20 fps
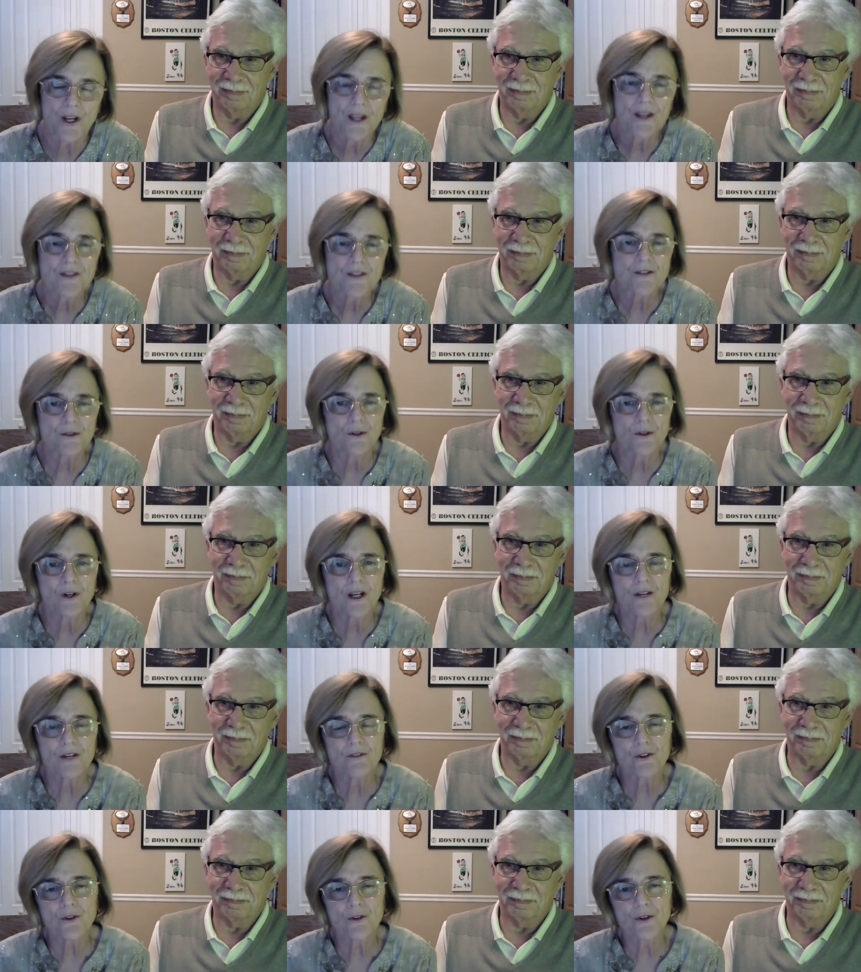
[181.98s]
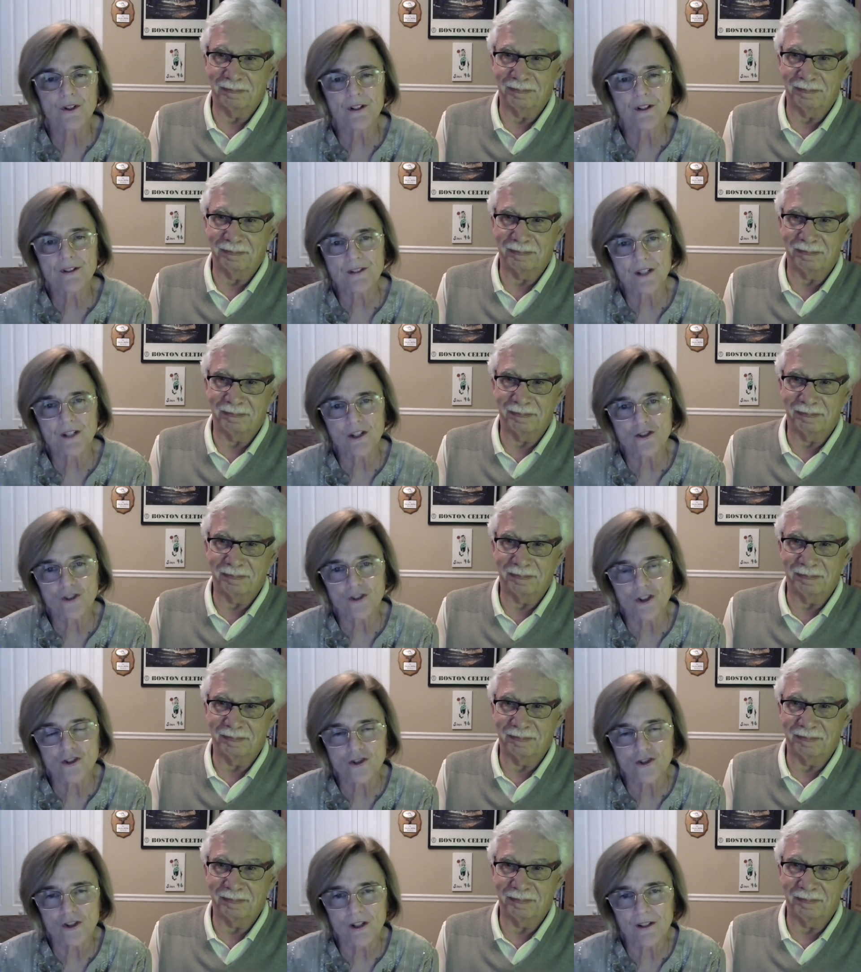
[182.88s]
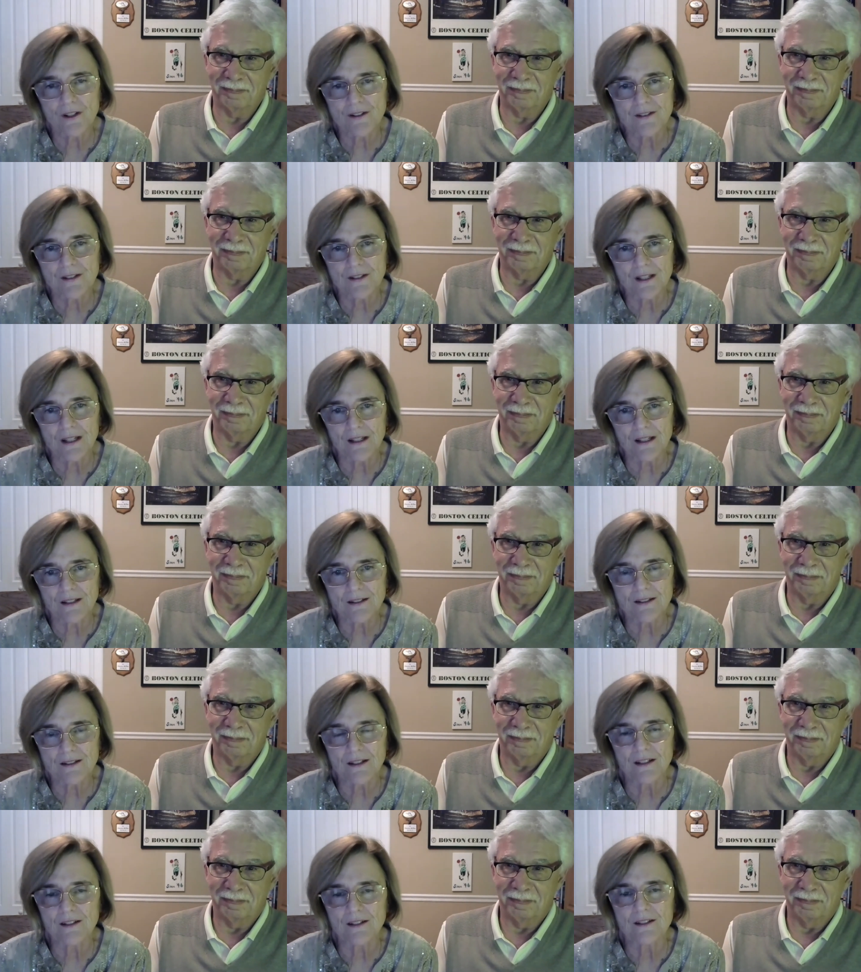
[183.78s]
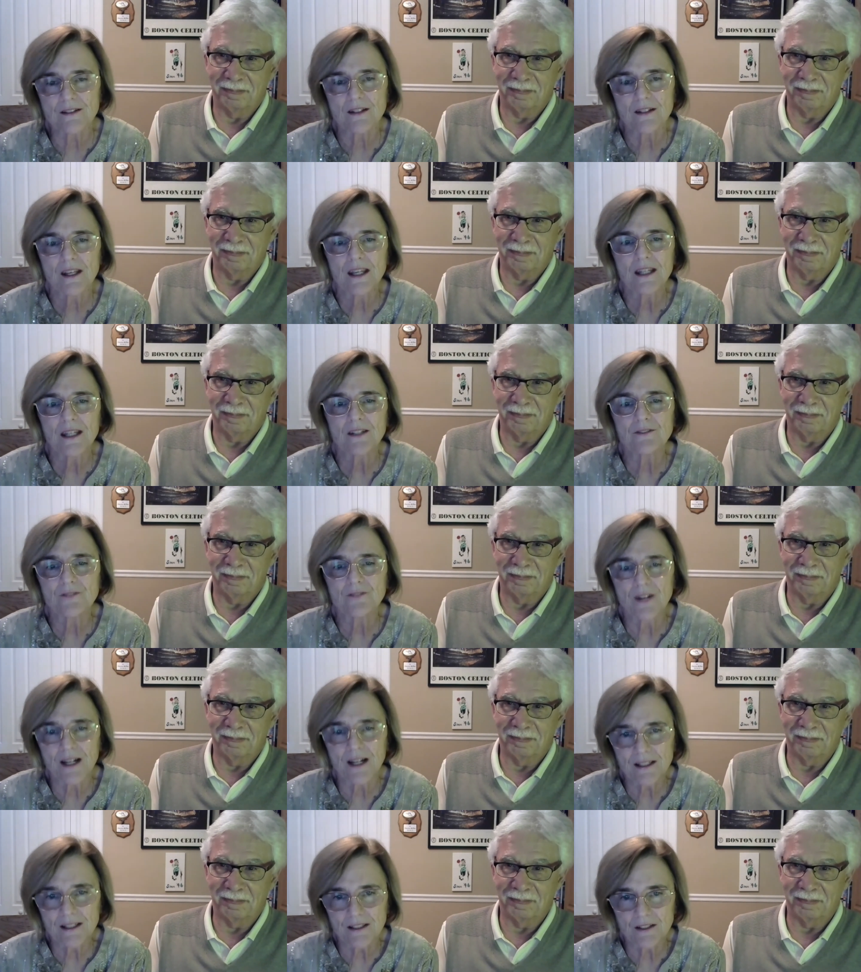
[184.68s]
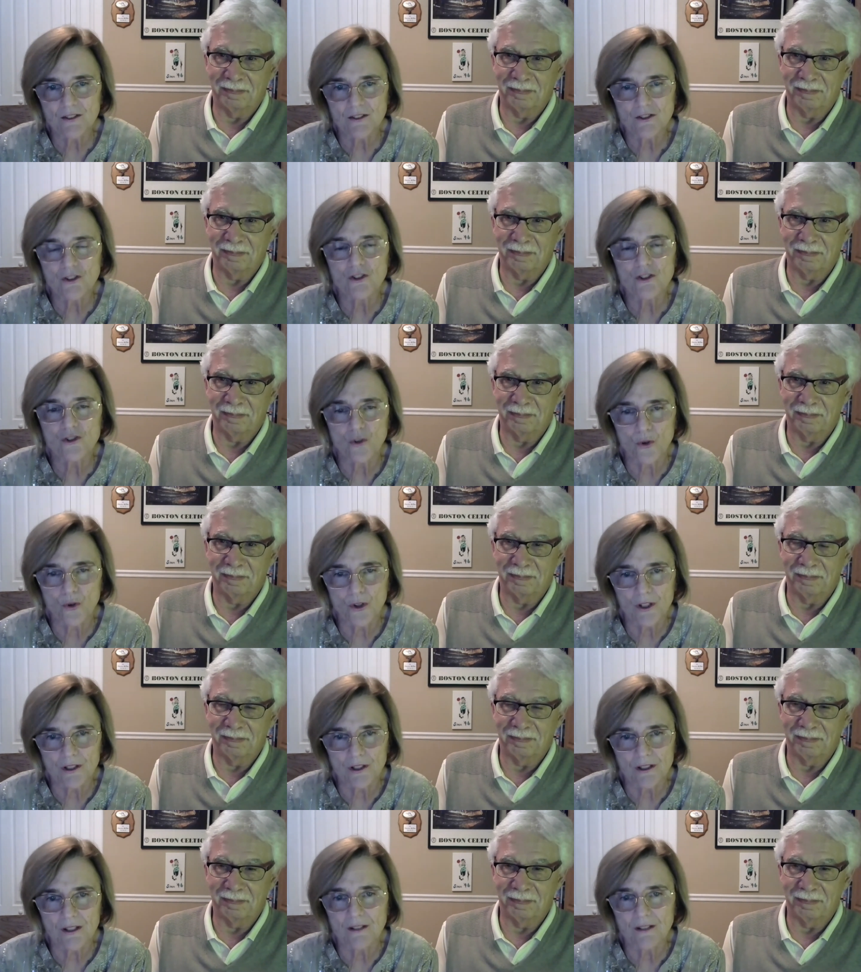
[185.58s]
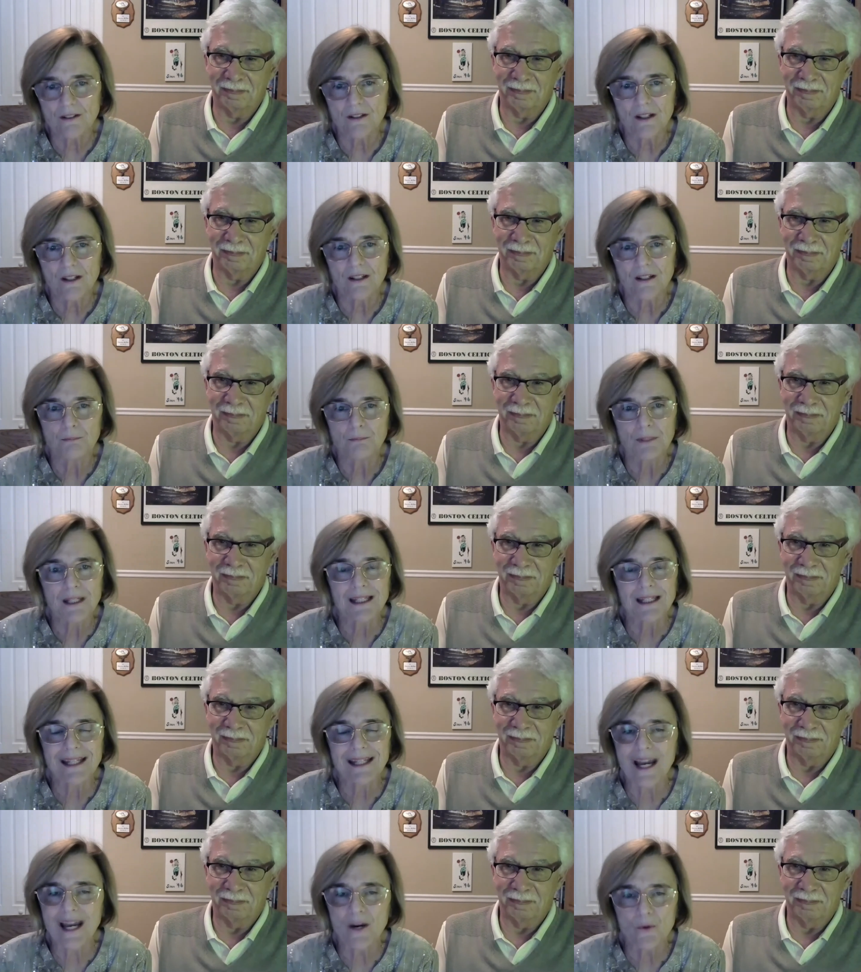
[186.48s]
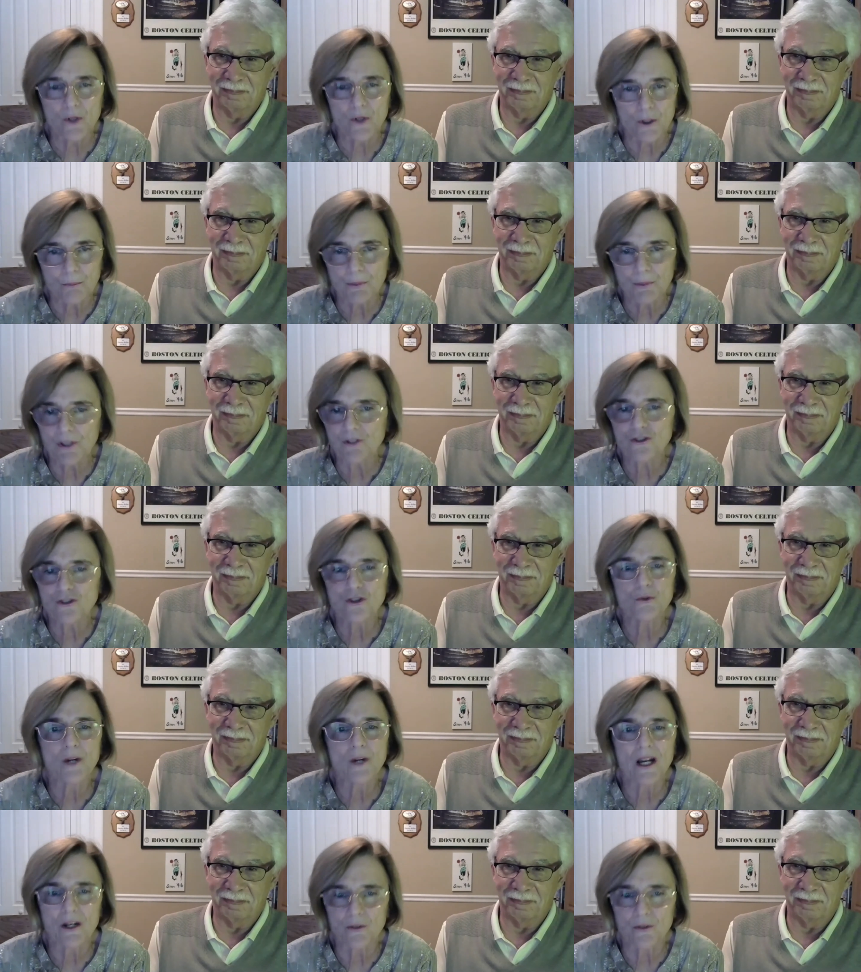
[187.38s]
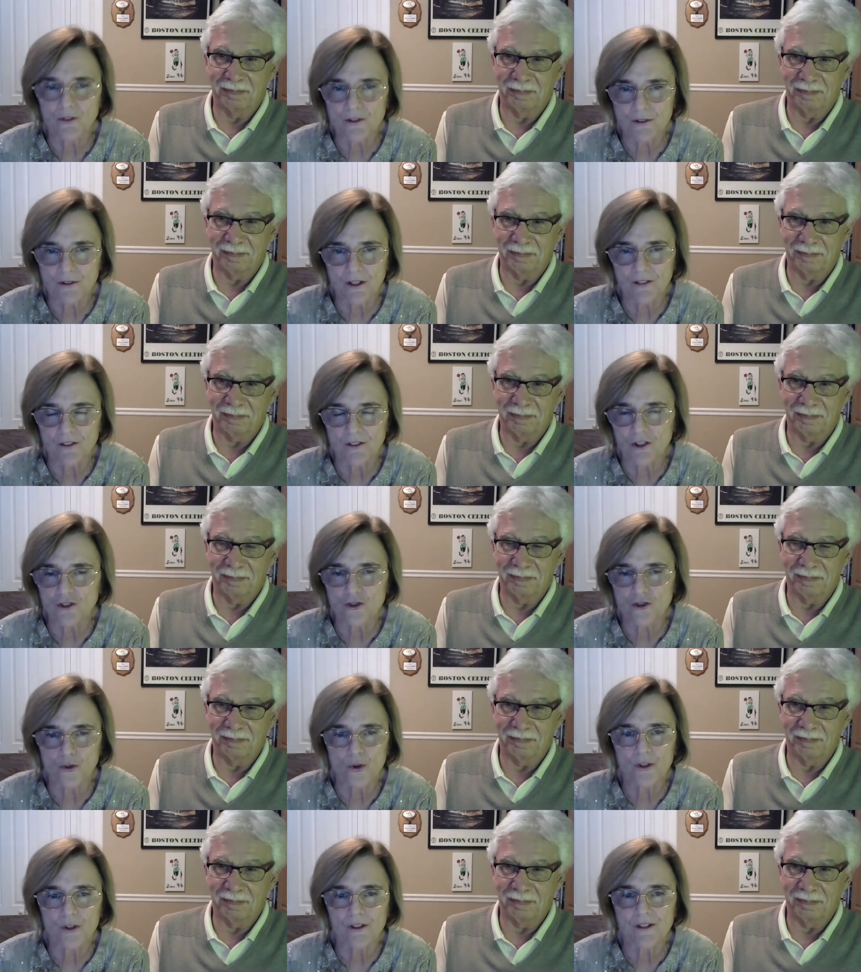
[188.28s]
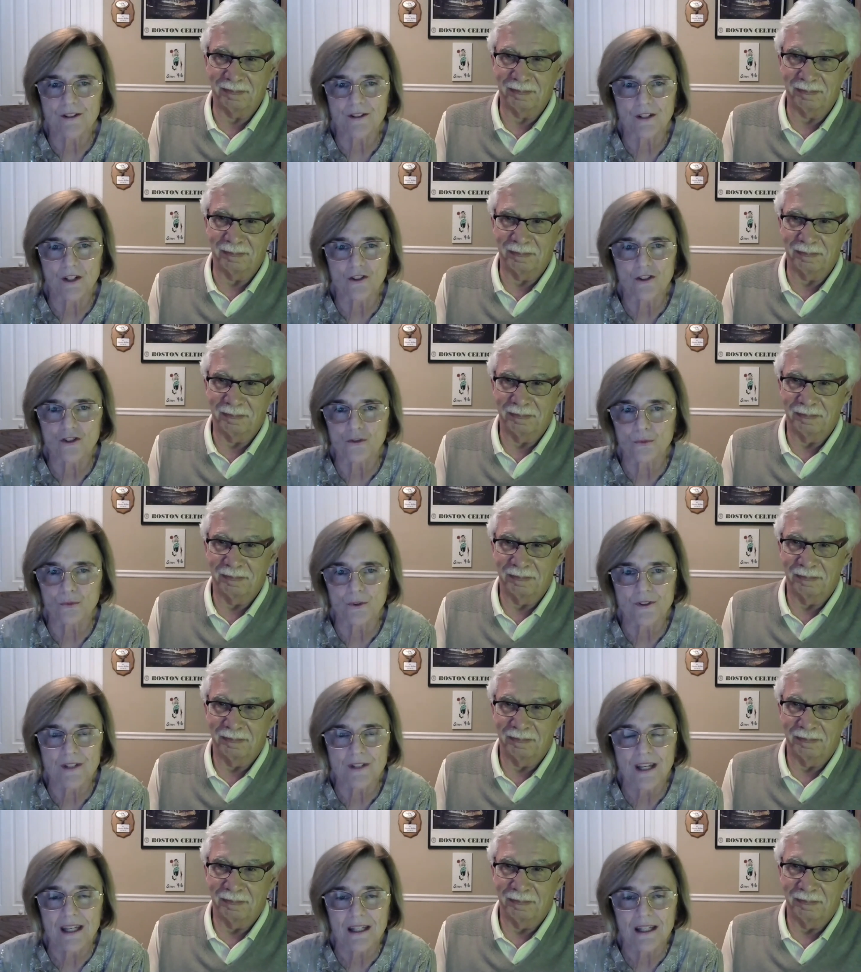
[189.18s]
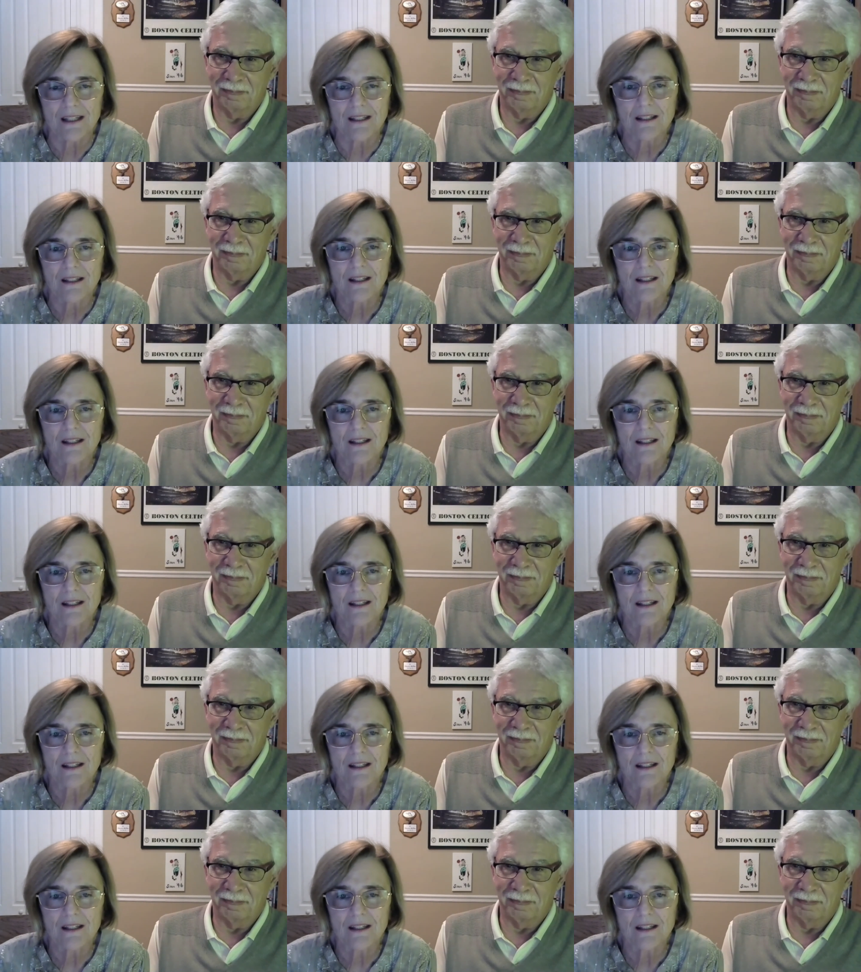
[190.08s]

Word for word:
Speaker 1: So every organization in GACX is invited to join and, and pick an hour, pick two hours that, that your organization will take